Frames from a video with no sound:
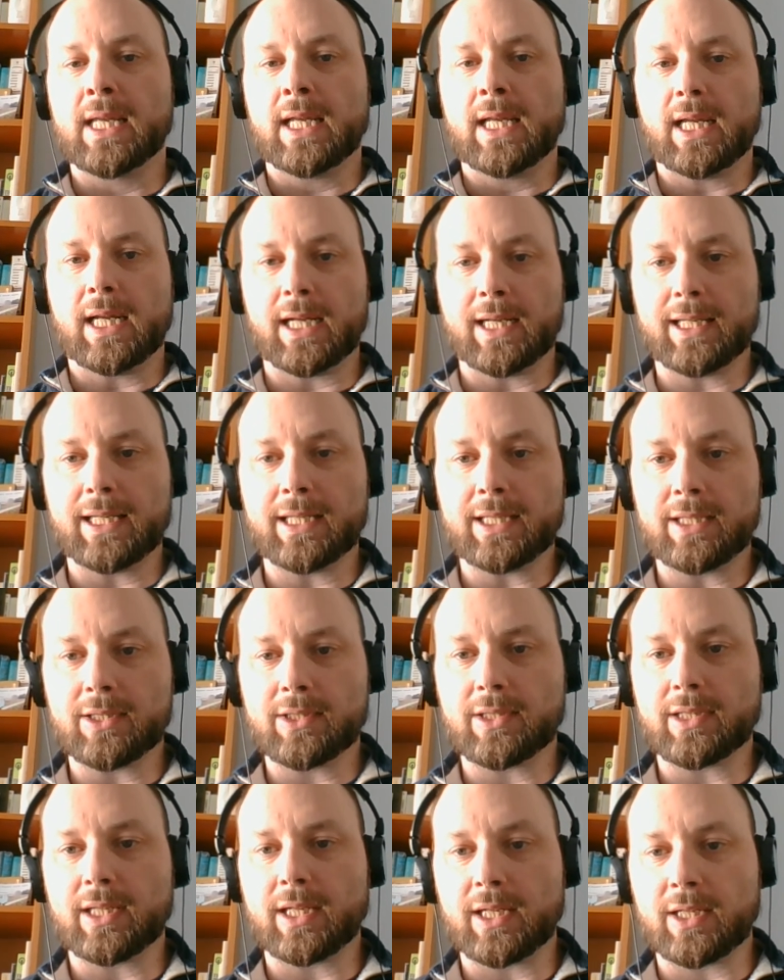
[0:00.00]
It
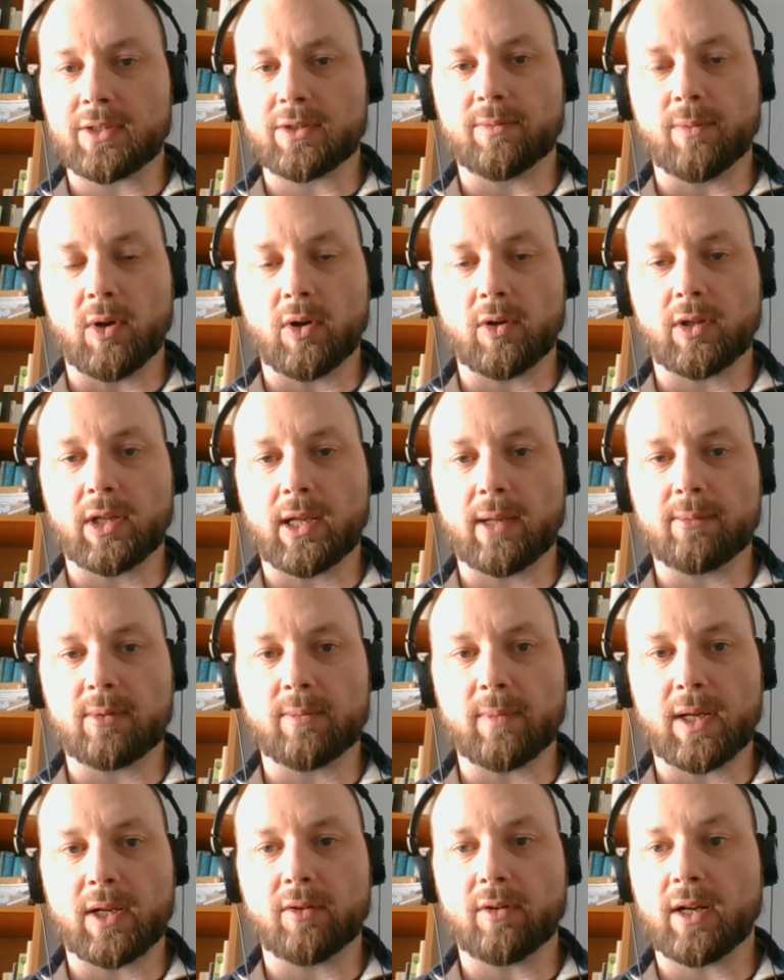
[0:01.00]
is a small claims
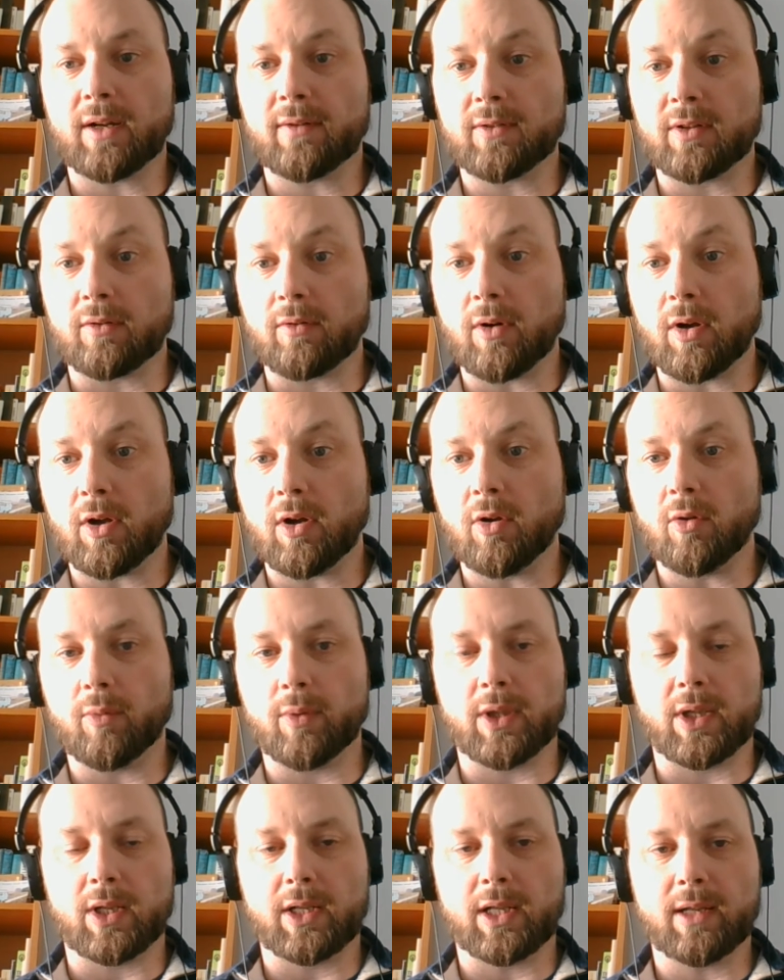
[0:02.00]
matter after all,
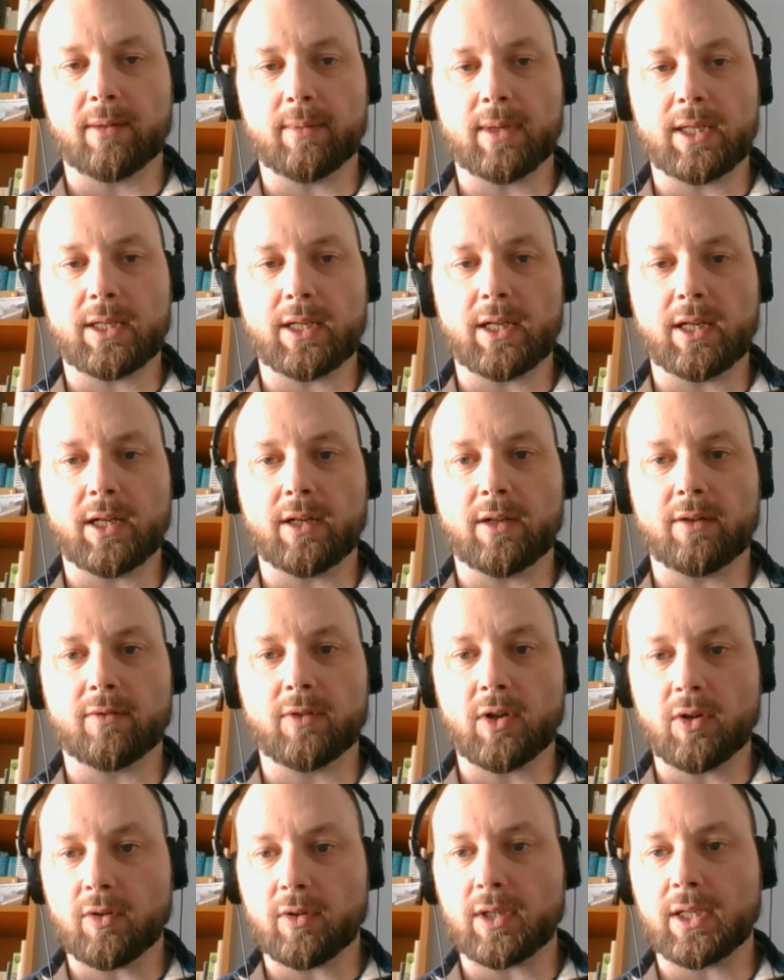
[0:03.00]
with a limit of
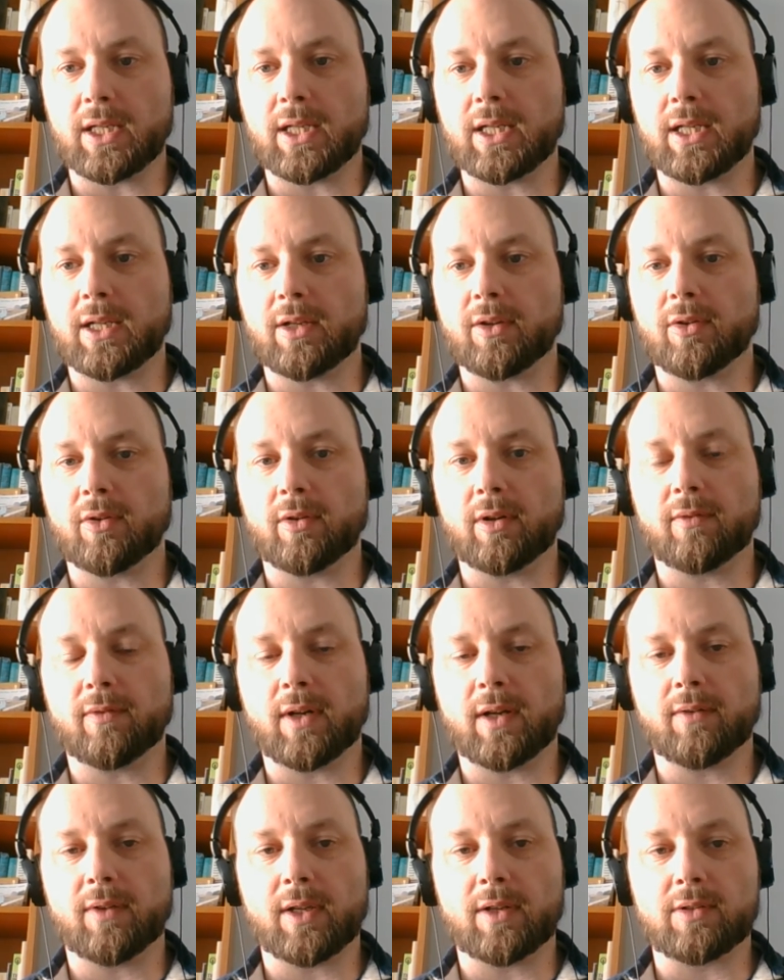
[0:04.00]
currently
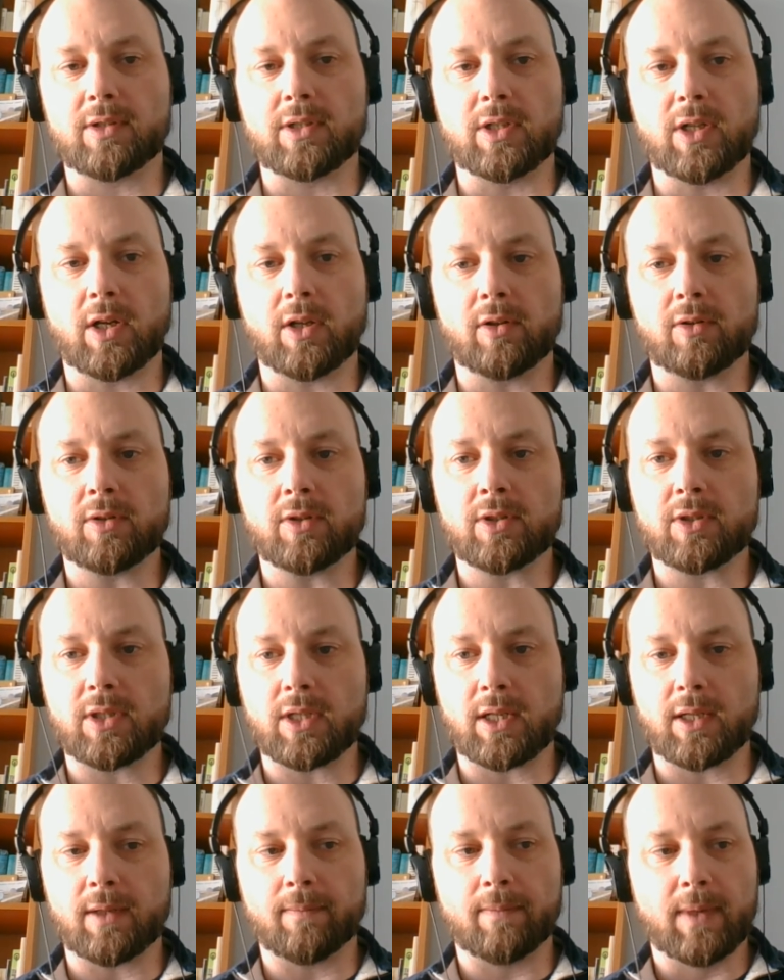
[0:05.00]

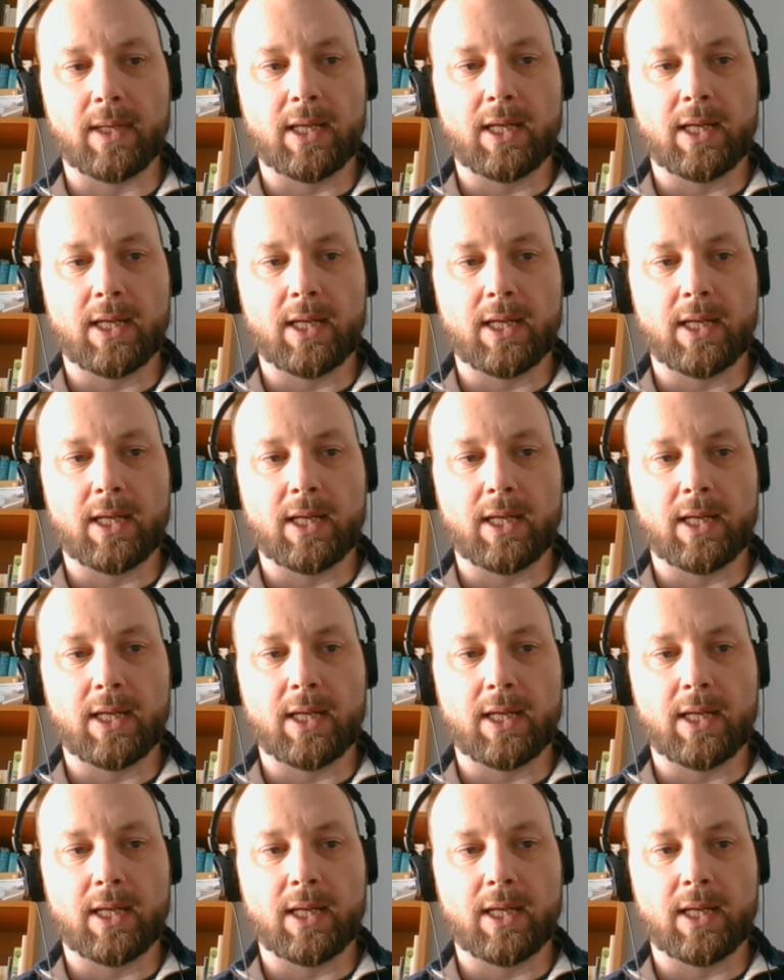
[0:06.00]
$35,000